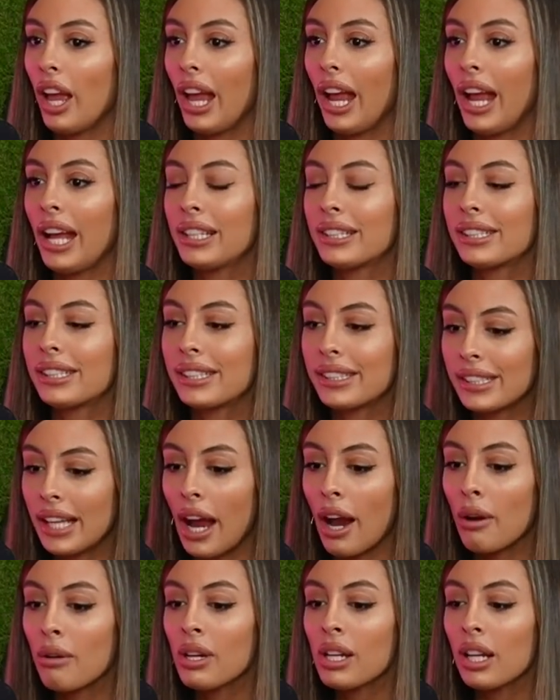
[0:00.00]
it's
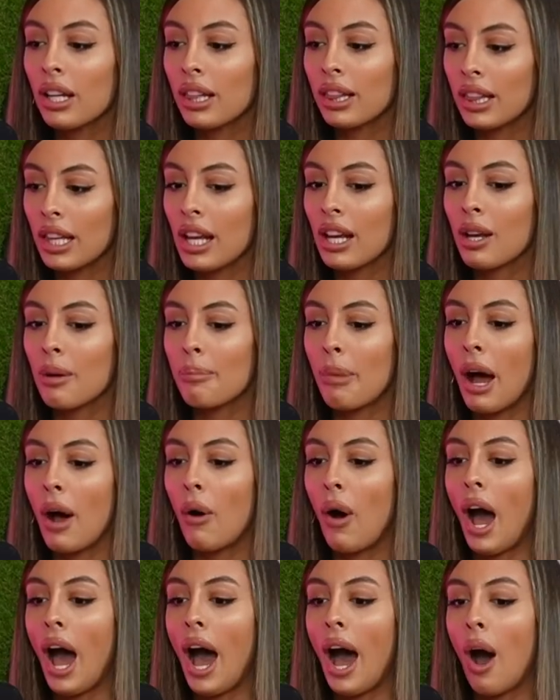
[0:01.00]
scary to think
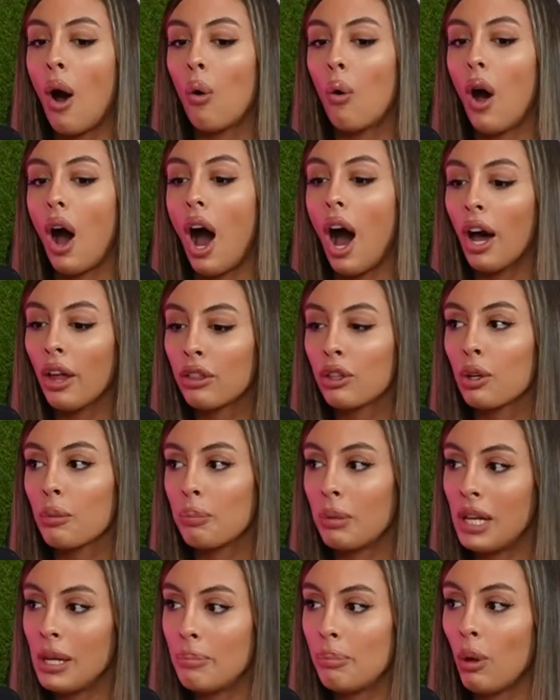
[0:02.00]
about how other
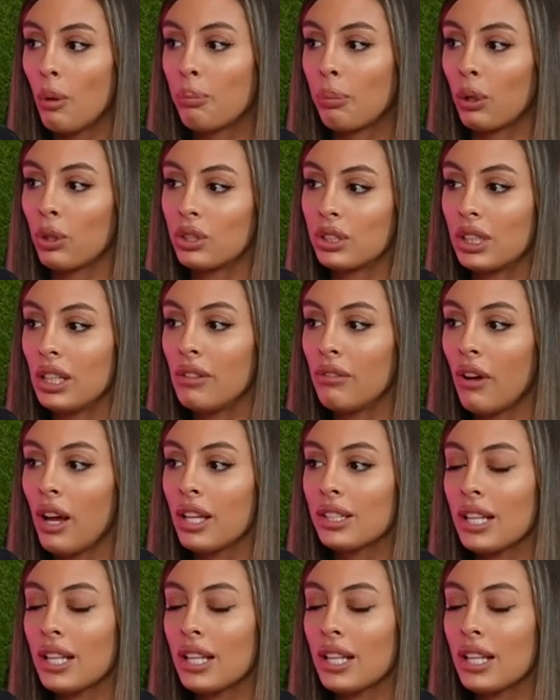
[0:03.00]
people perceive us.